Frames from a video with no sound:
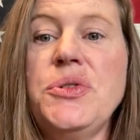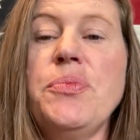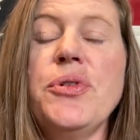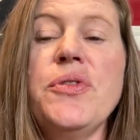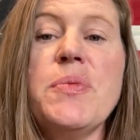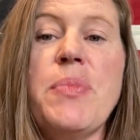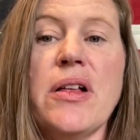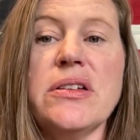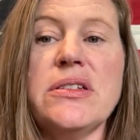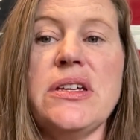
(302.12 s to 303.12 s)
to approve a
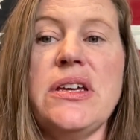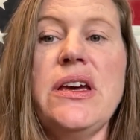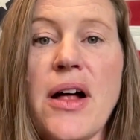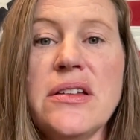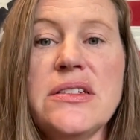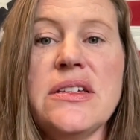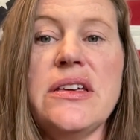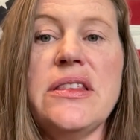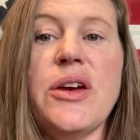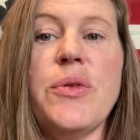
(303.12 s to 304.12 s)
policy
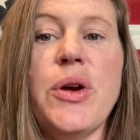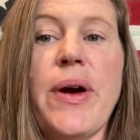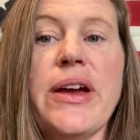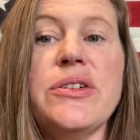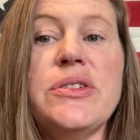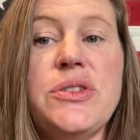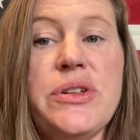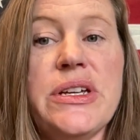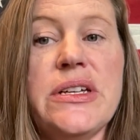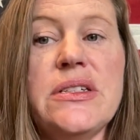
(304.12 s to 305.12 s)
that requires
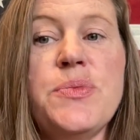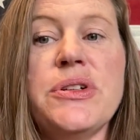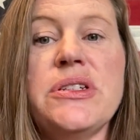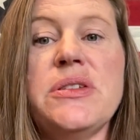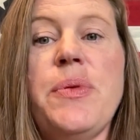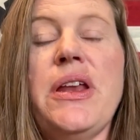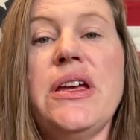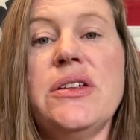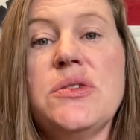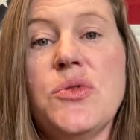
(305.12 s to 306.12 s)
students
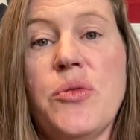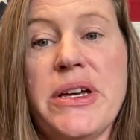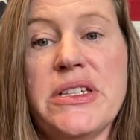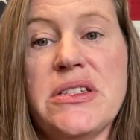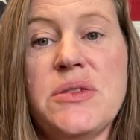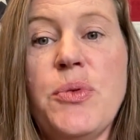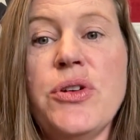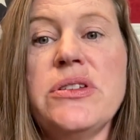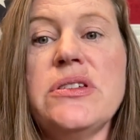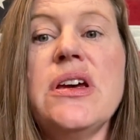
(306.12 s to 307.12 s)
participating in school-based
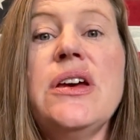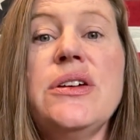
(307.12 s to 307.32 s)
sports